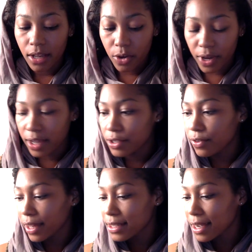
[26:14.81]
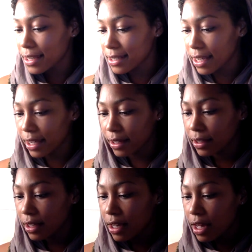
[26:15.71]
Okay, so that's Isaiah.
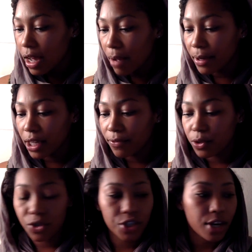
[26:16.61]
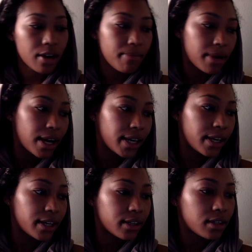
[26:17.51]
I'm going to give you
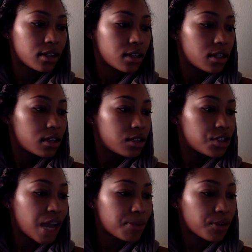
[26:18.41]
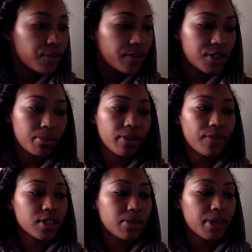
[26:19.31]
Jeremiah chapter 50, but
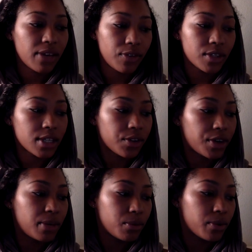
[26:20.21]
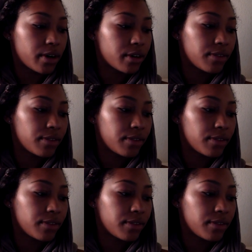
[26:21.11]
first I'm going to give you this other Hebrew word.